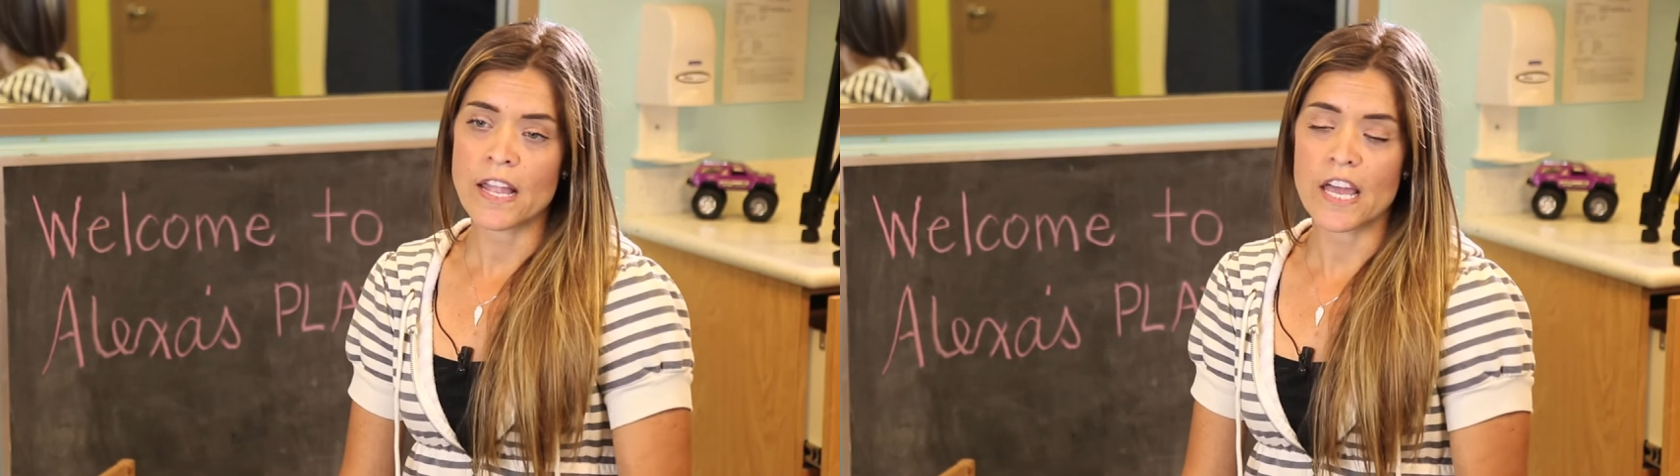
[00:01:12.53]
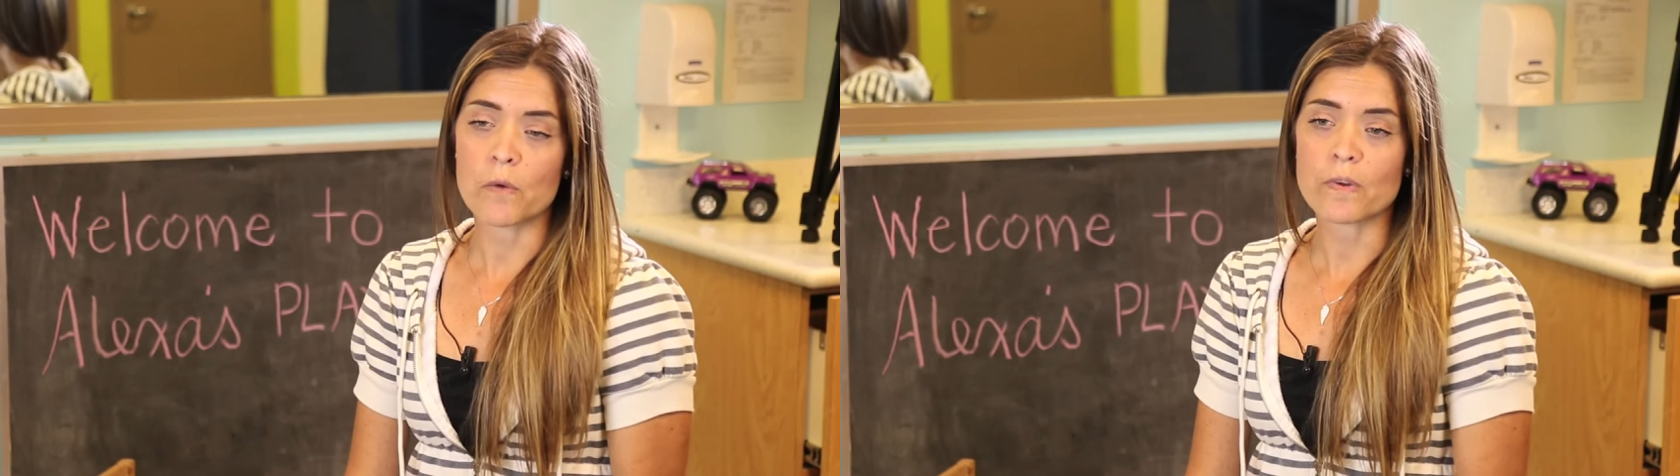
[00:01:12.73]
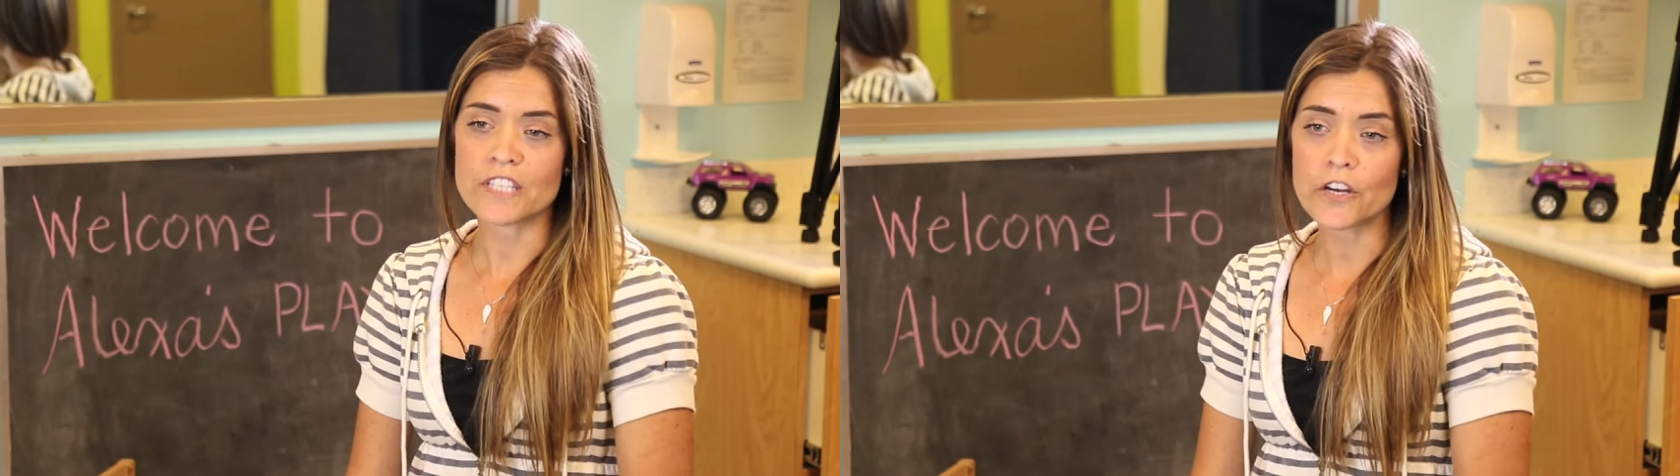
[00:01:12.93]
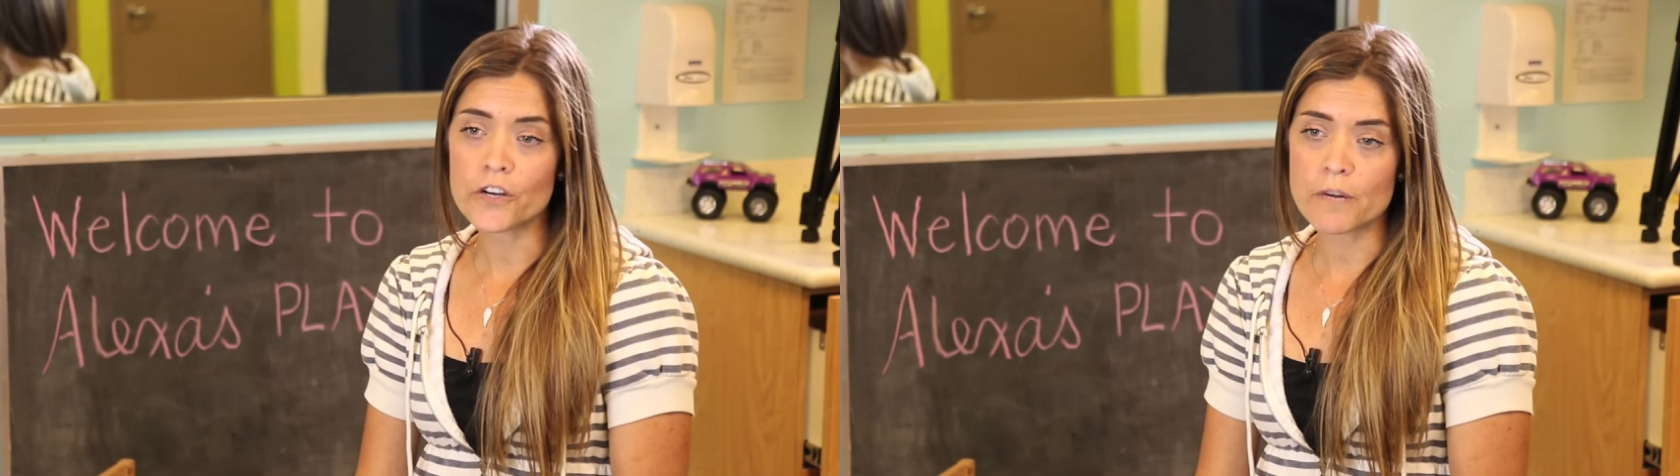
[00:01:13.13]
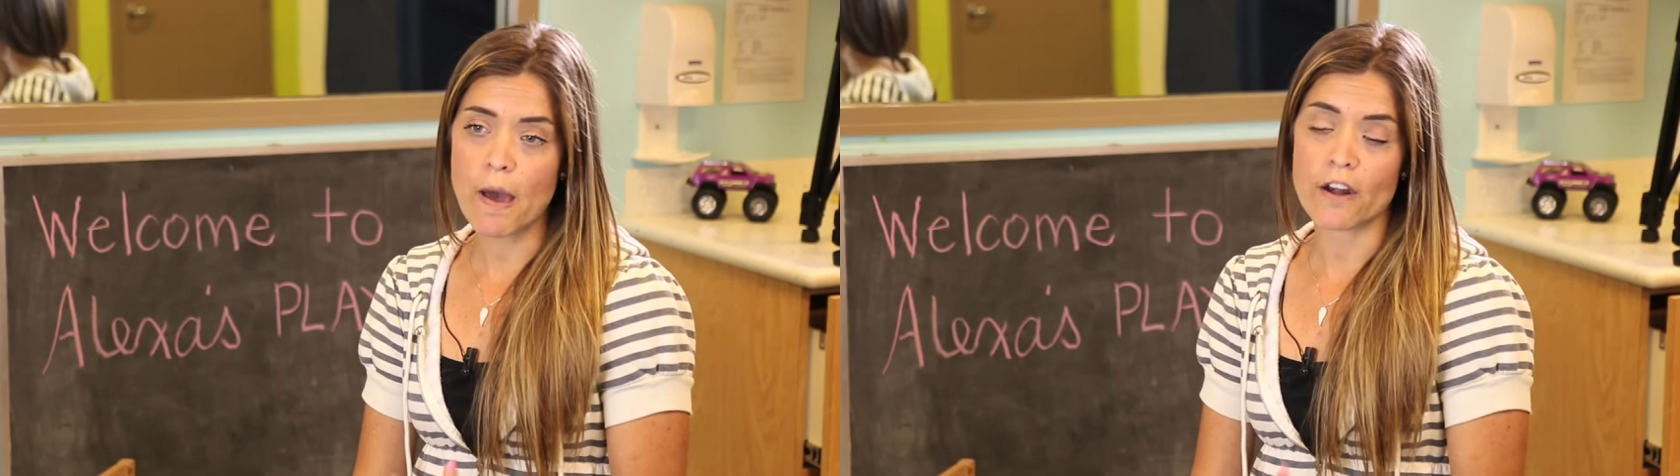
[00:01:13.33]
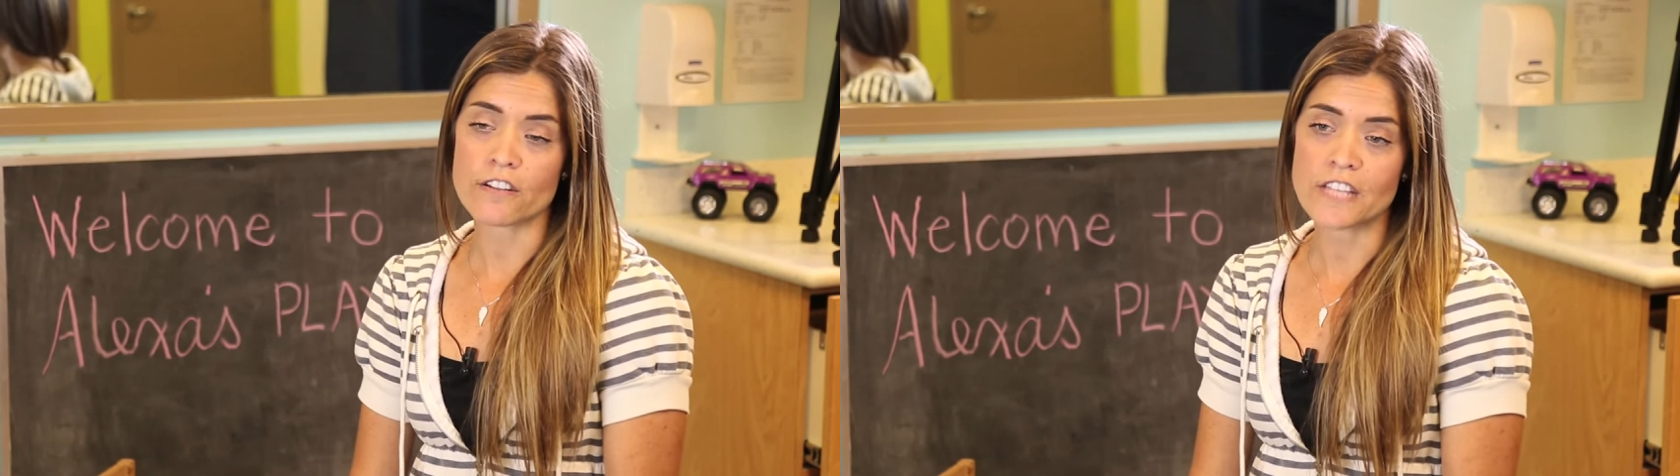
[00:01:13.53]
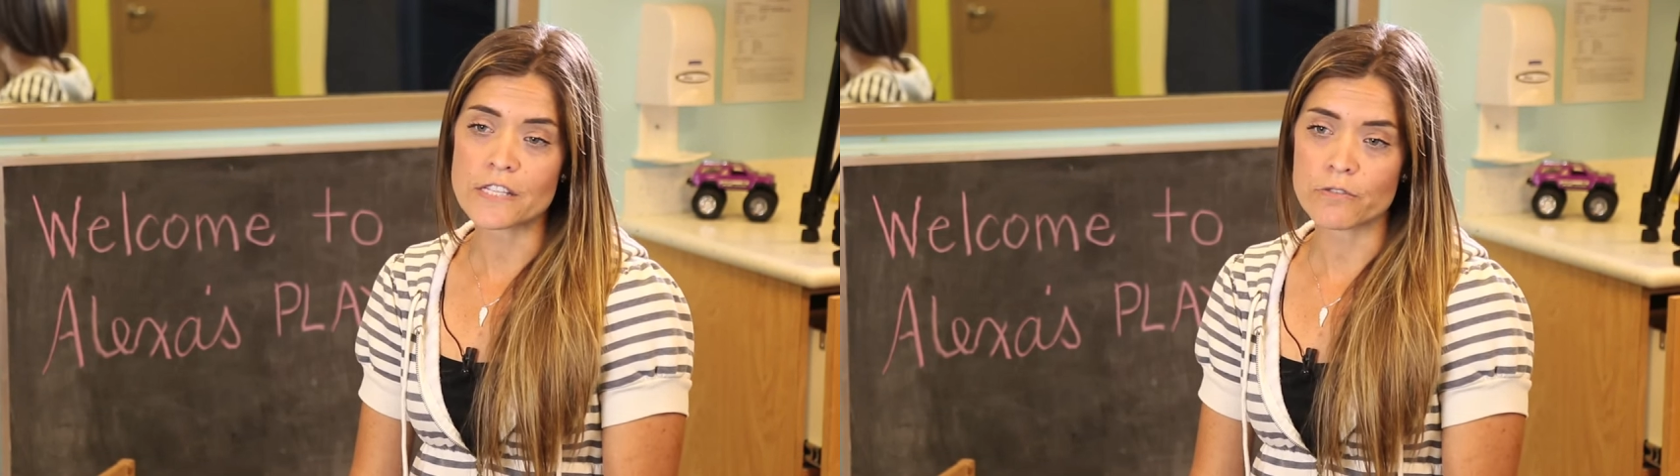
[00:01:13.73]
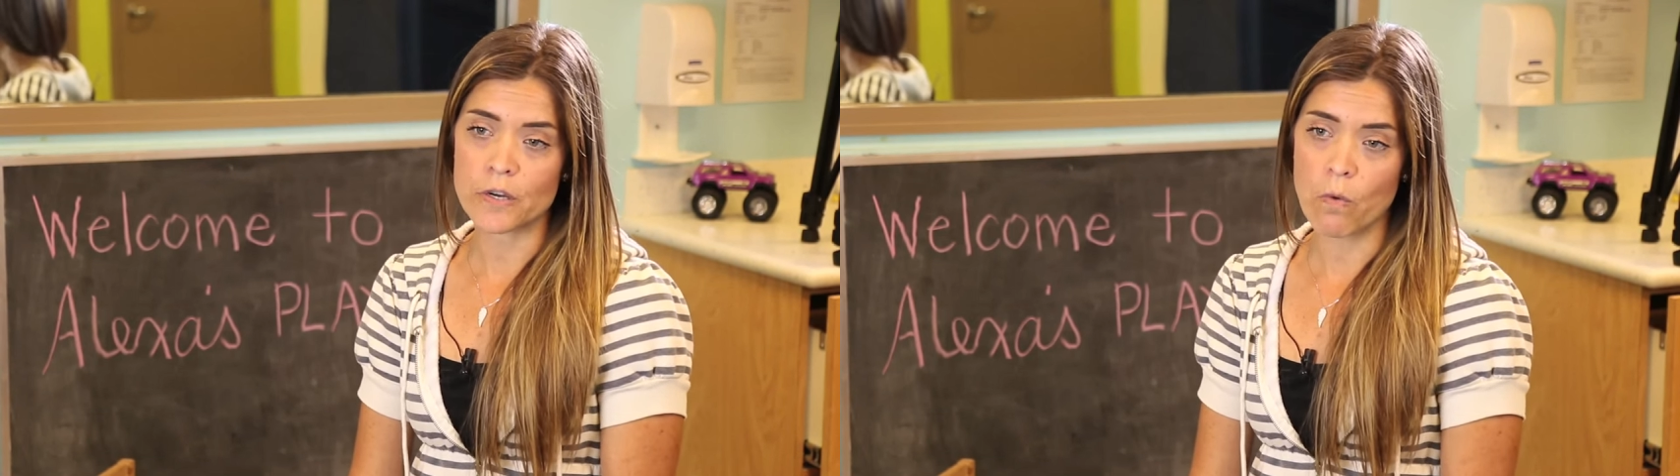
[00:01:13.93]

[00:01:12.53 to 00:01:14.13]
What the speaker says: And once he heard about our sensory